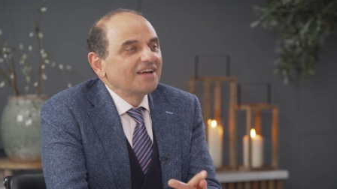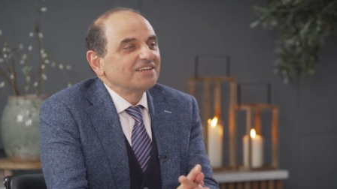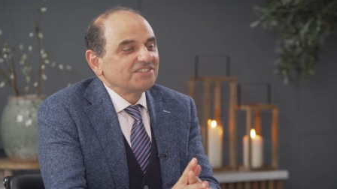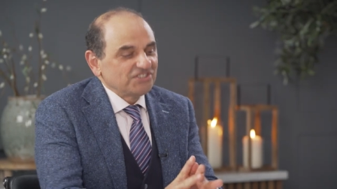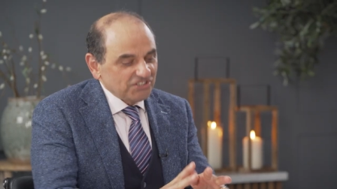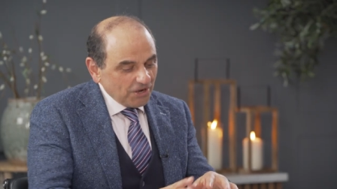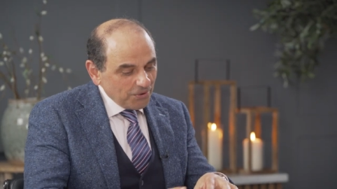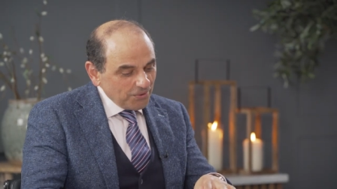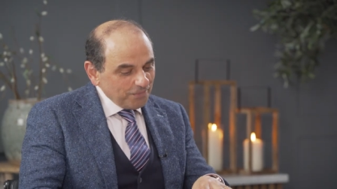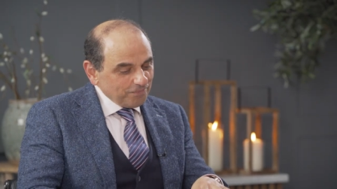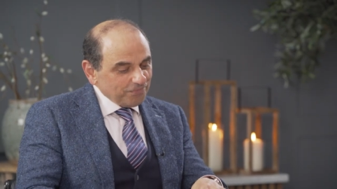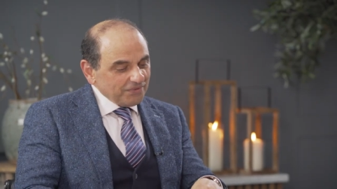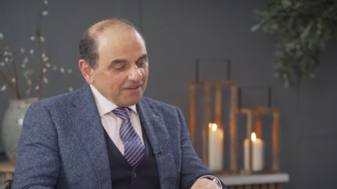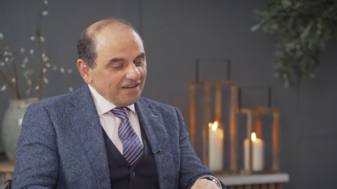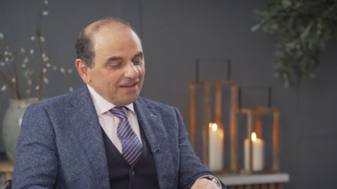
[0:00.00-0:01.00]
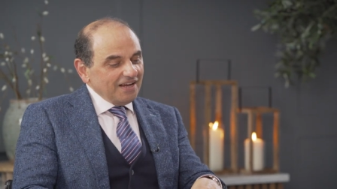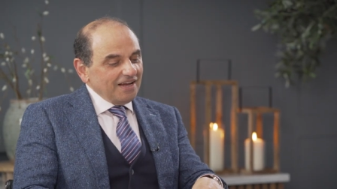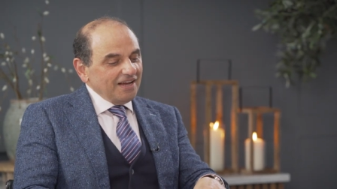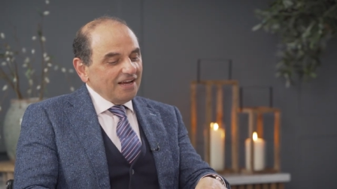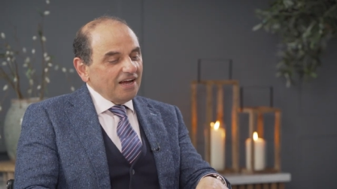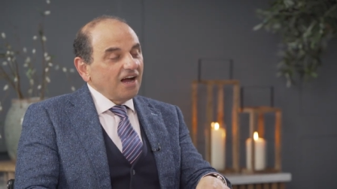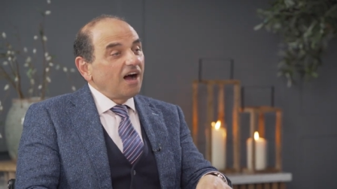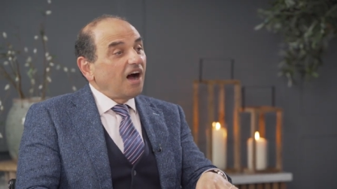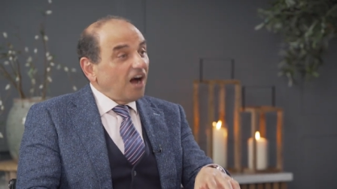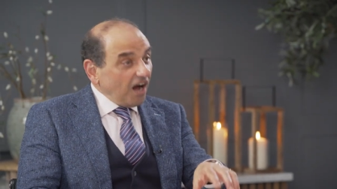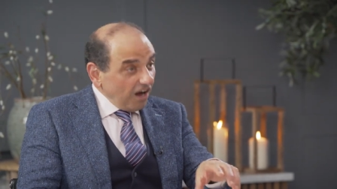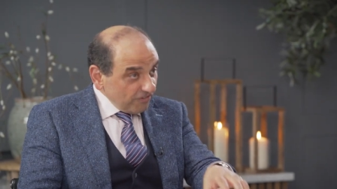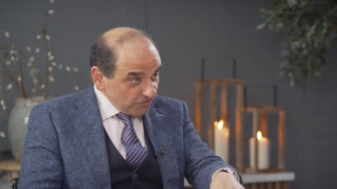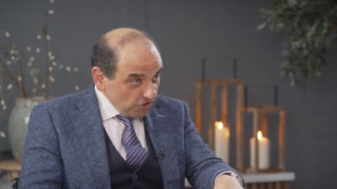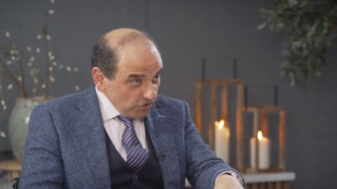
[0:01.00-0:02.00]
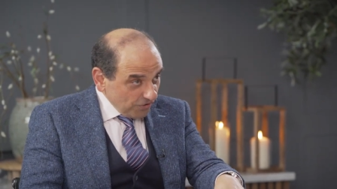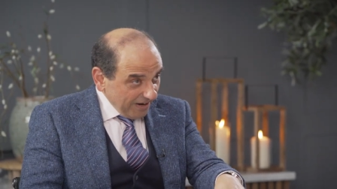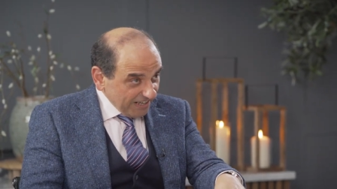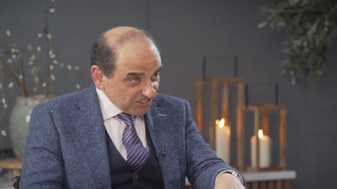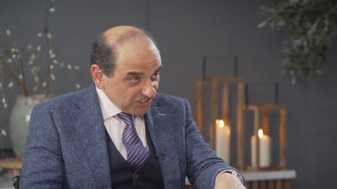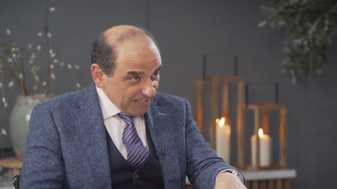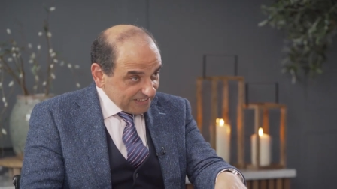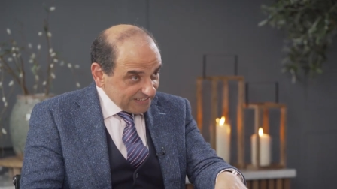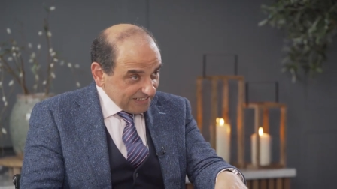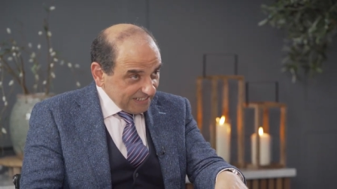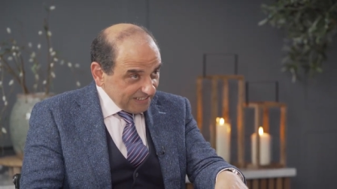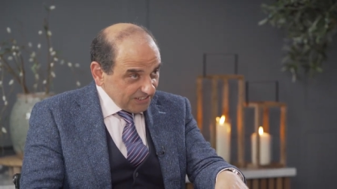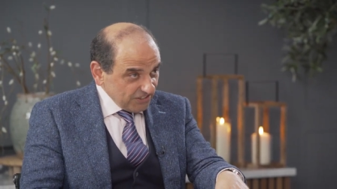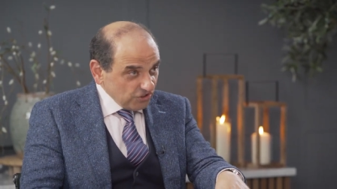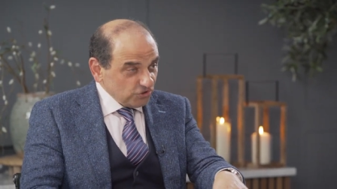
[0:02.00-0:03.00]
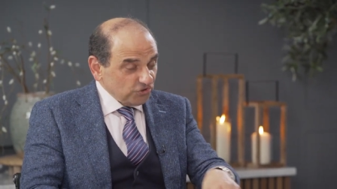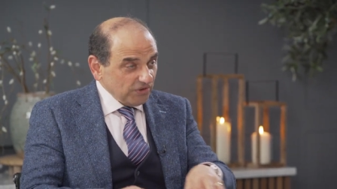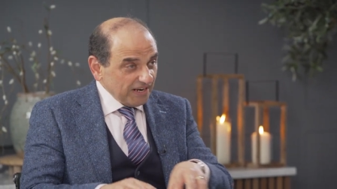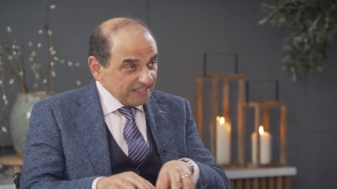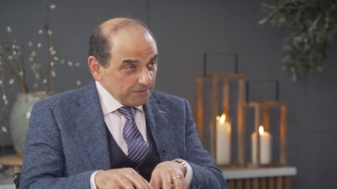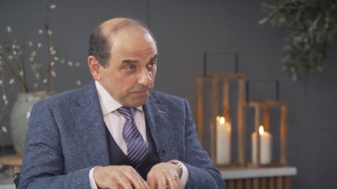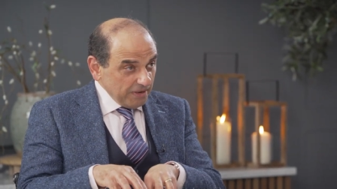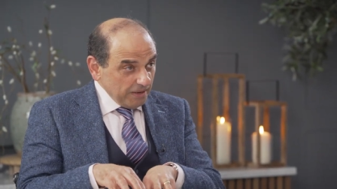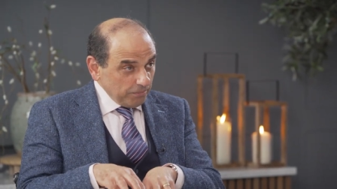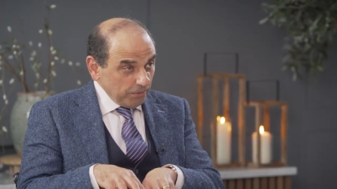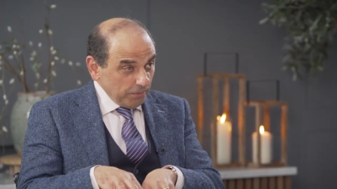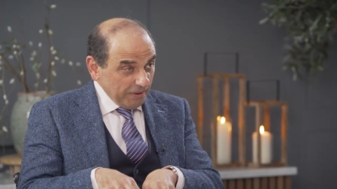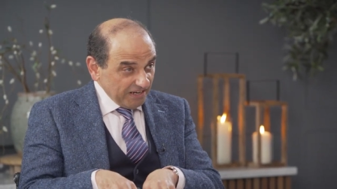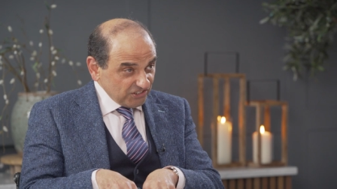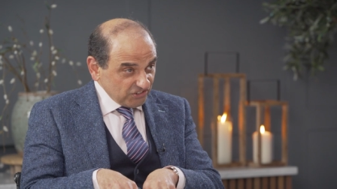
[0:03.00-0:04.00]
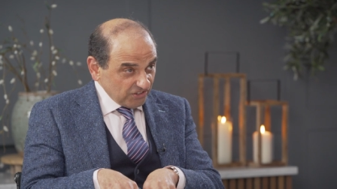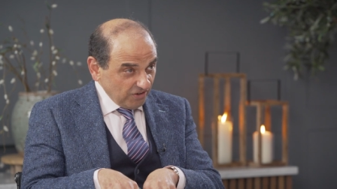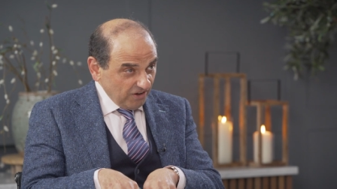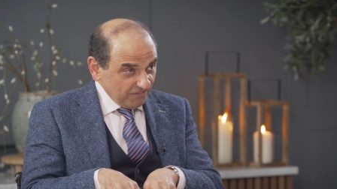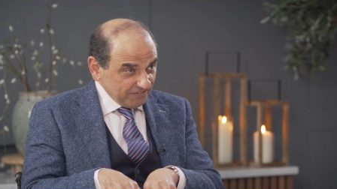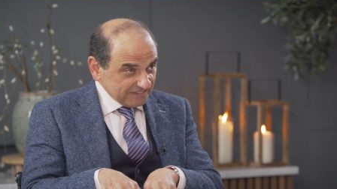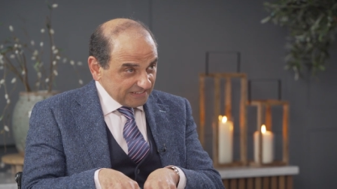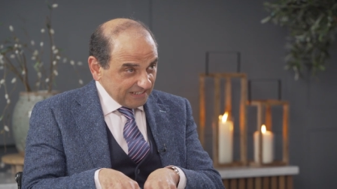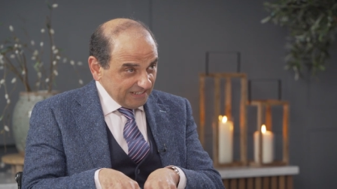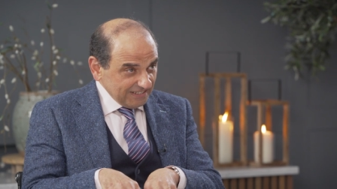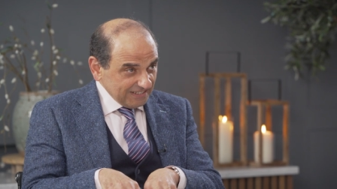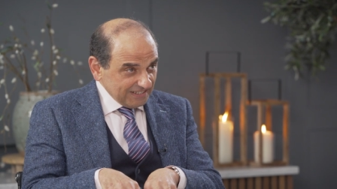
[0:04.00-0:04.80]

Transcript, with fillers: So after you graduated, you trained to be a probation officer,